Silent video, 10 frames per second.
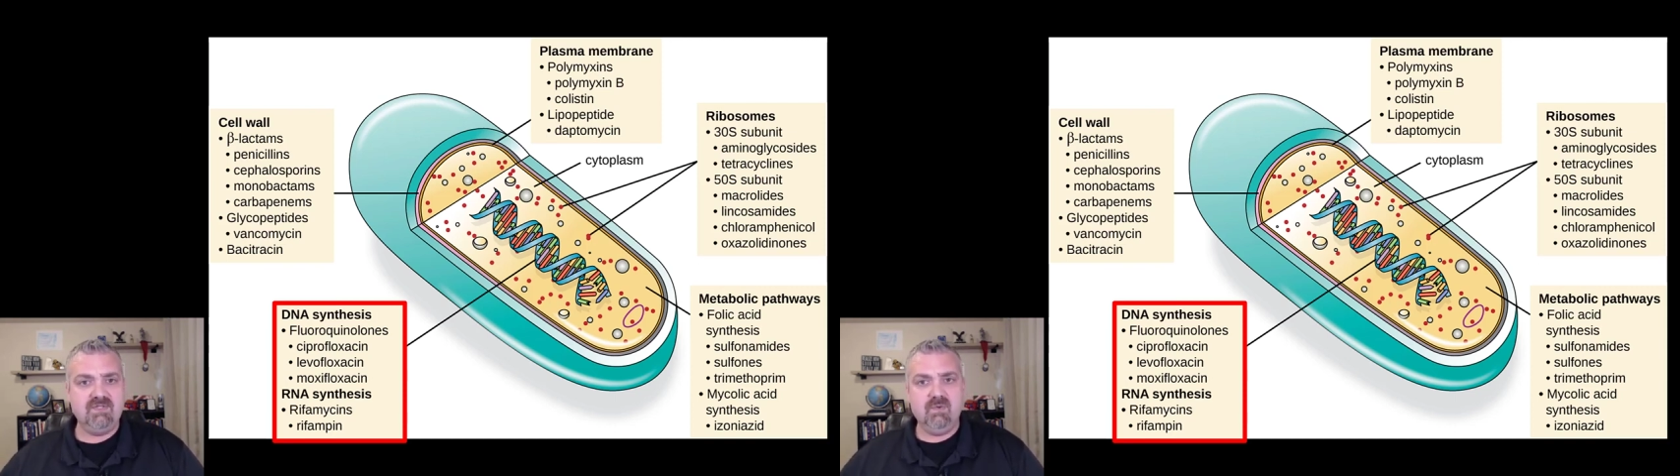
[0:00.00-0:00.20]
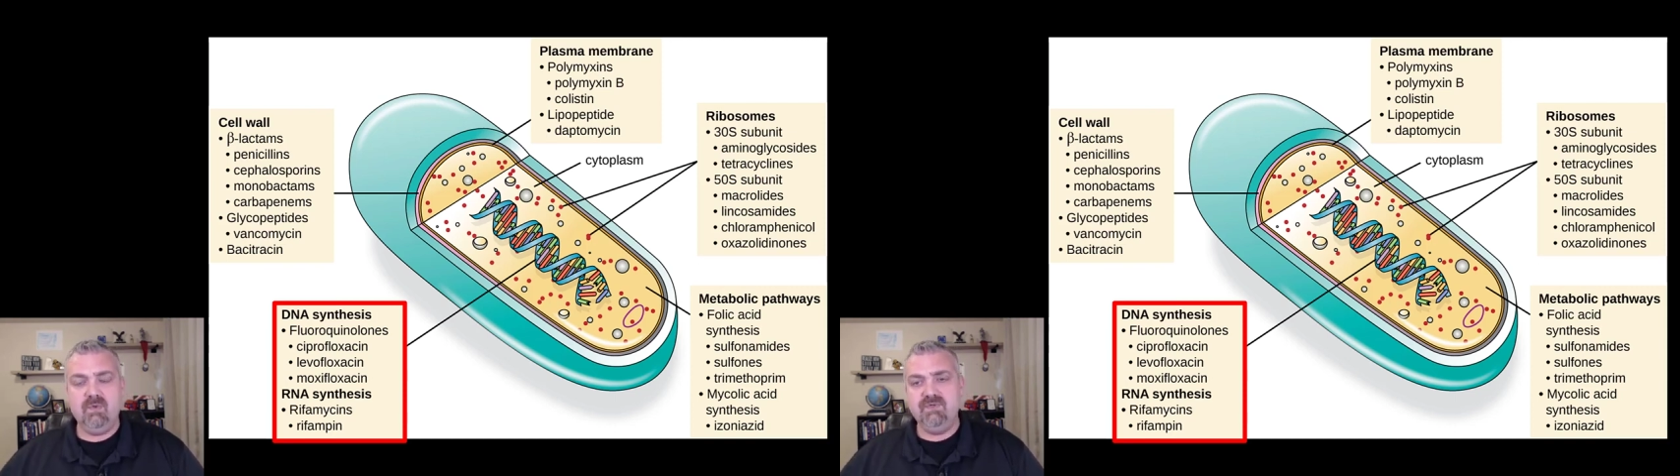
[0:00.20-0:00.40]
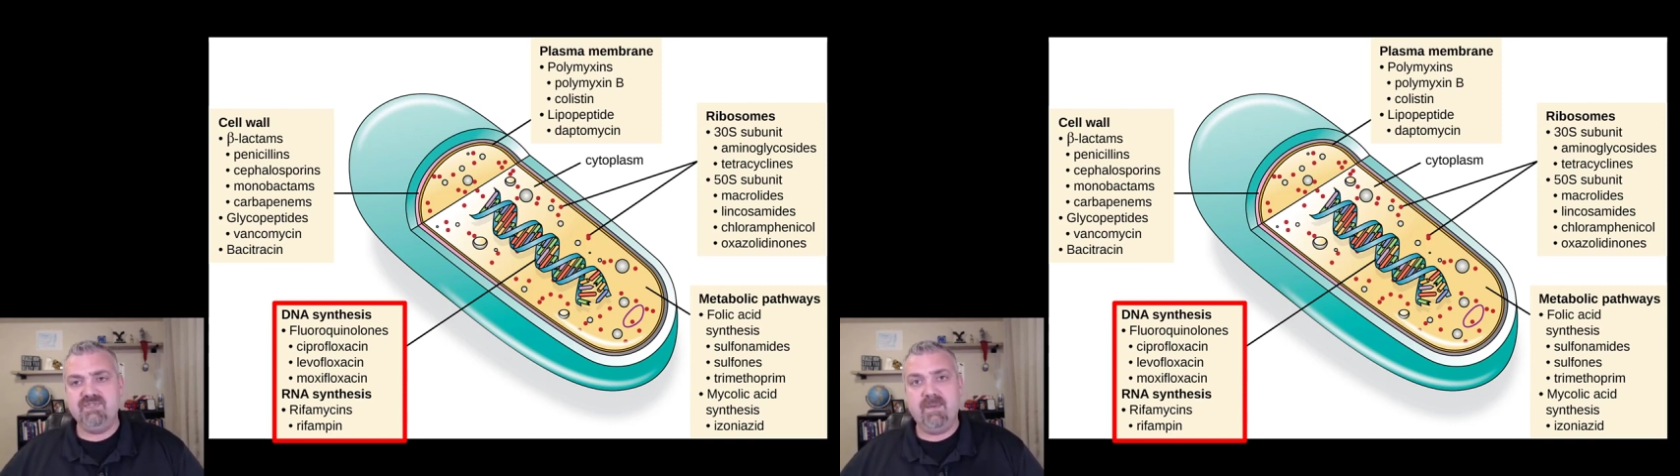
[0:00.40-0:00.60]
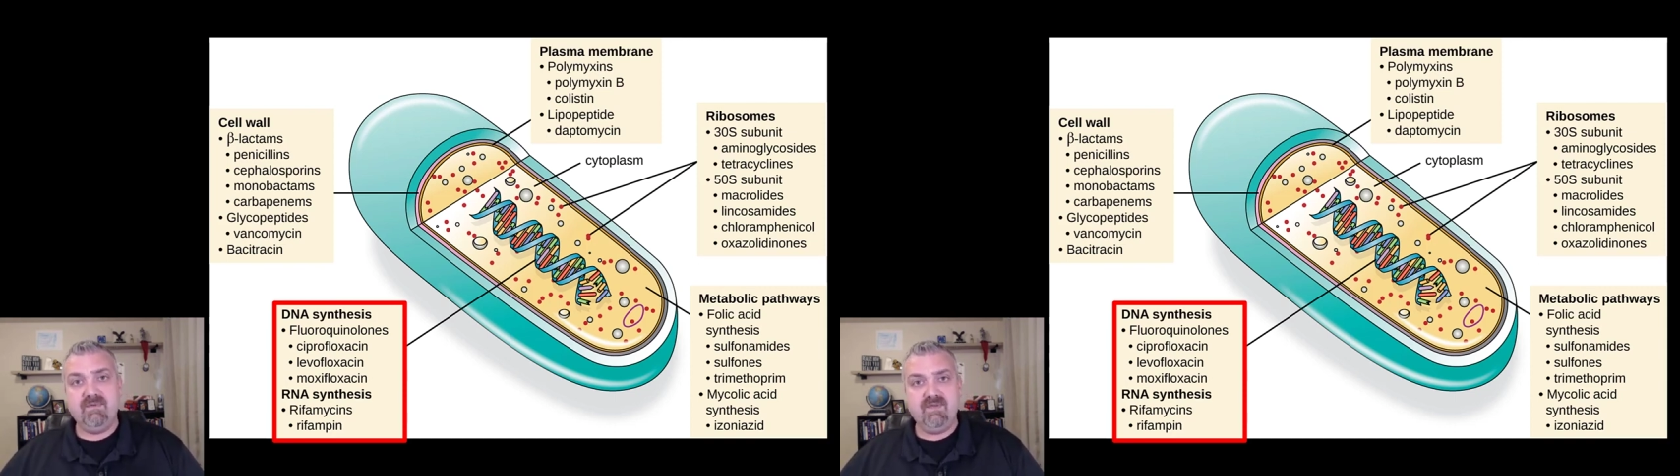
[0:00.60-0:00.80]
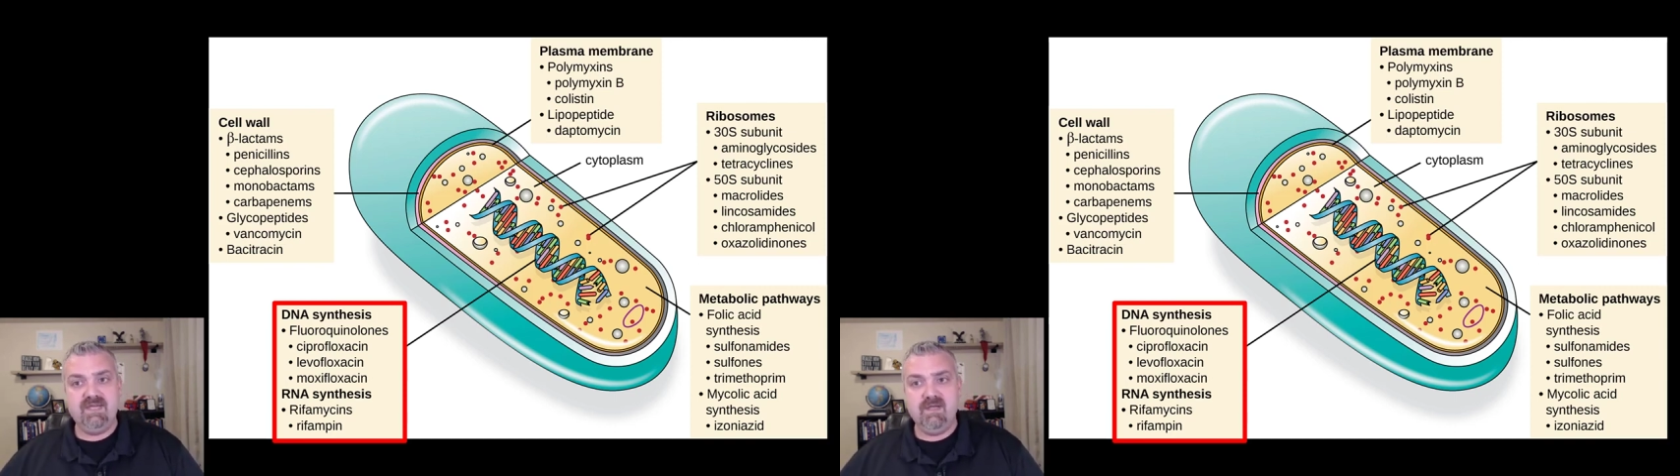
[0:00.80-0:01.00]
So we'll do
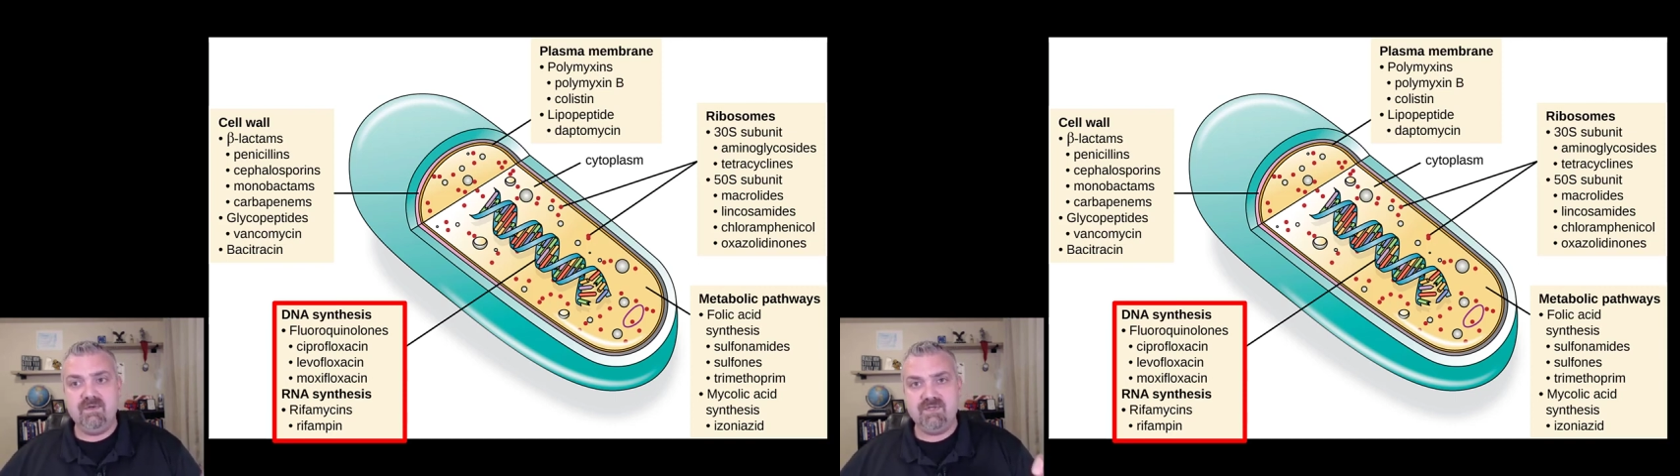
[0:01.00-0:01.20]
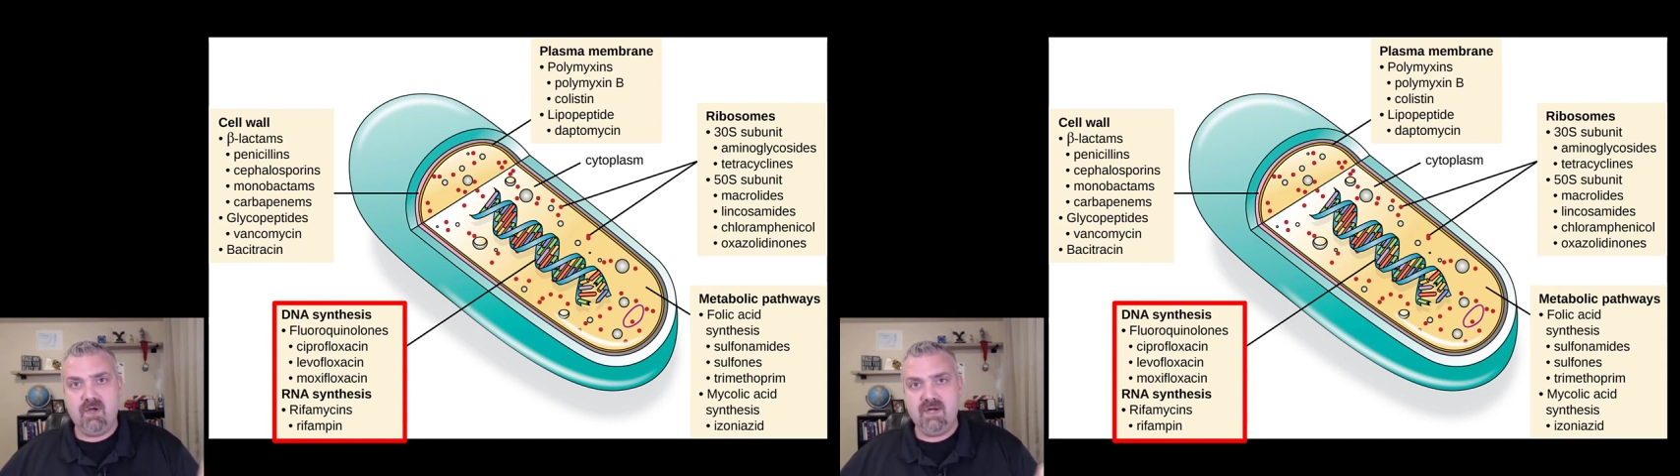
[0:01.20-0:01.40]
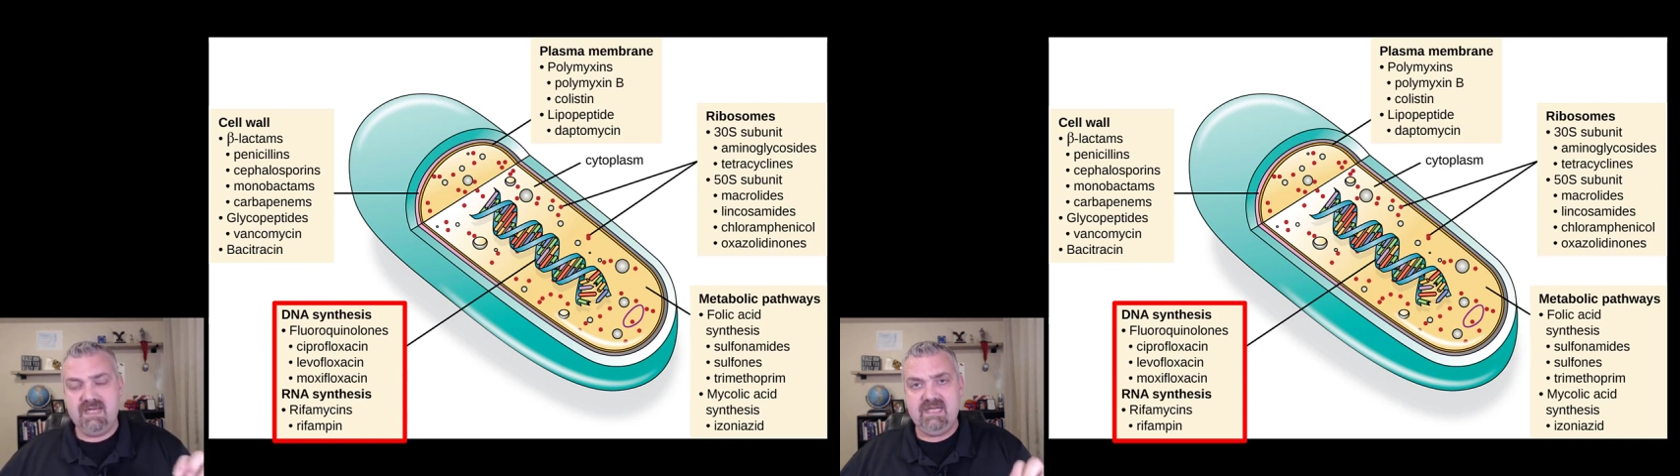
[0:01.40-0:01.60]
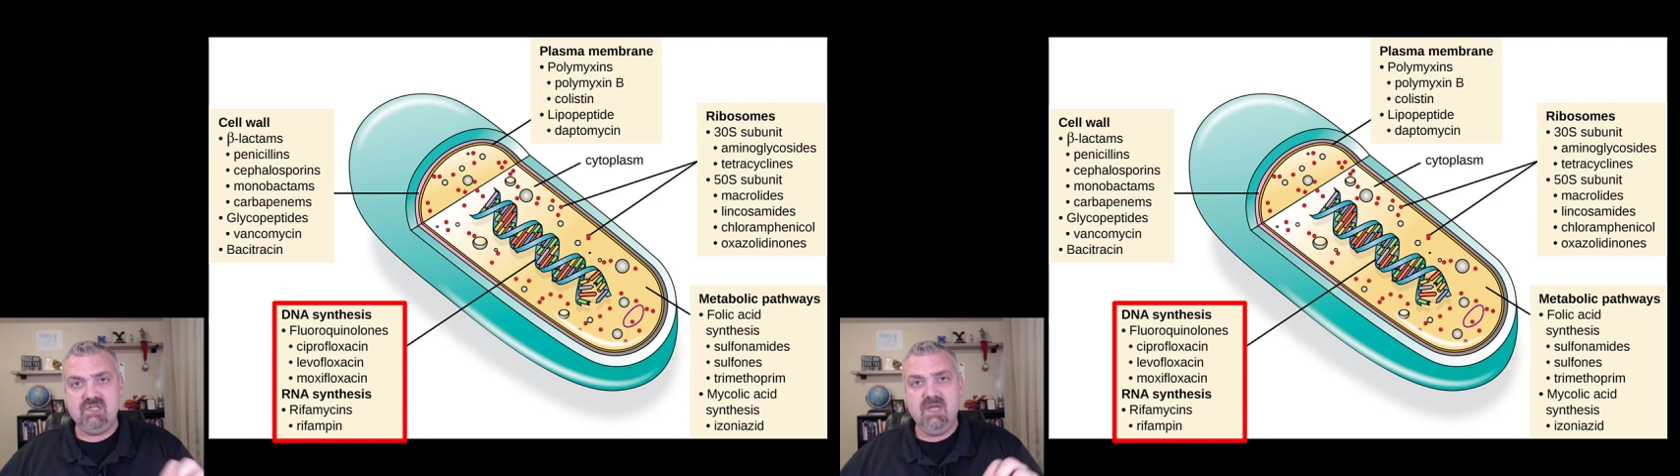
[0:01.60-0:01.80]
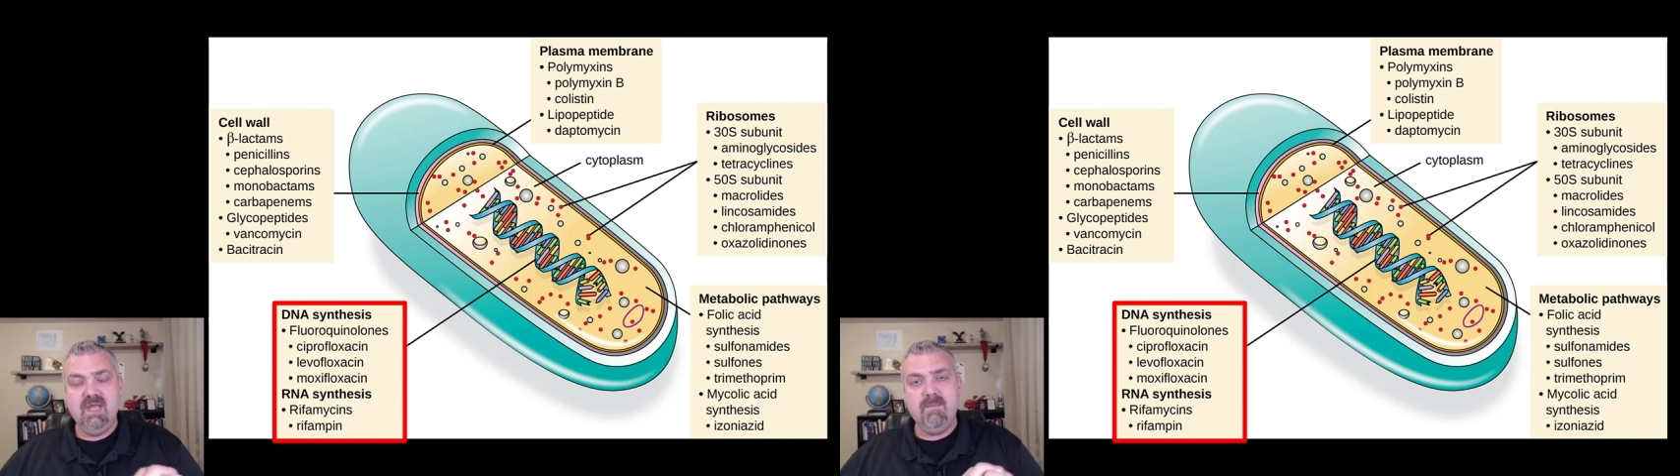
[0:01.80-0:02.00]
separate videos on
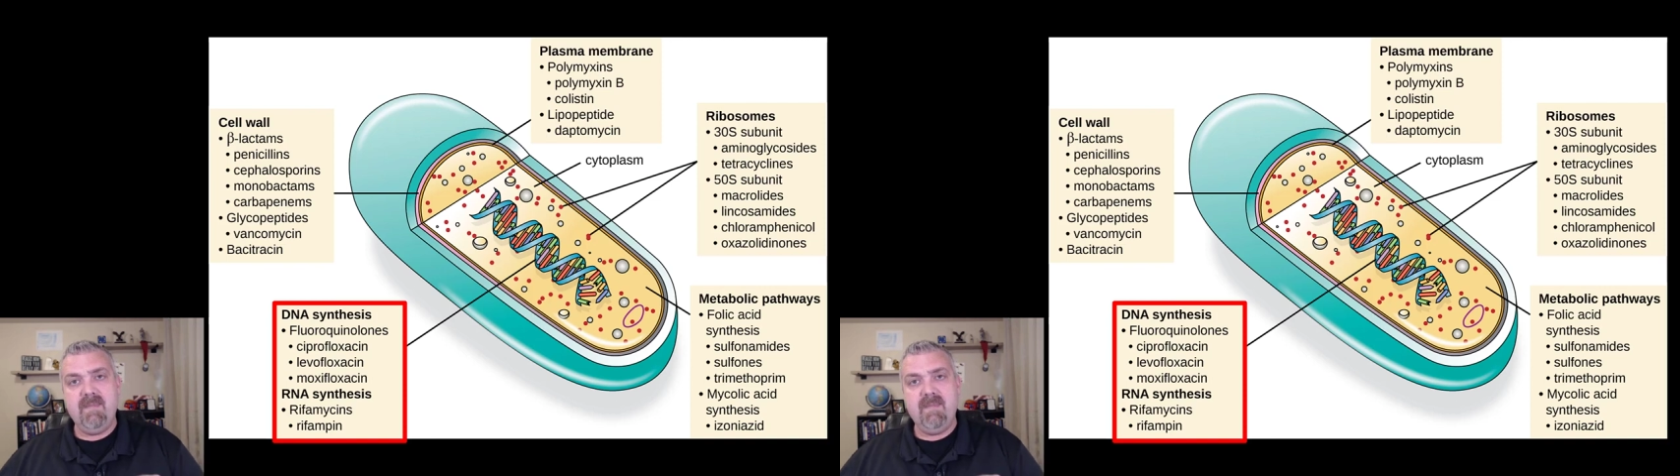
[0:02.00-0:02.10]
each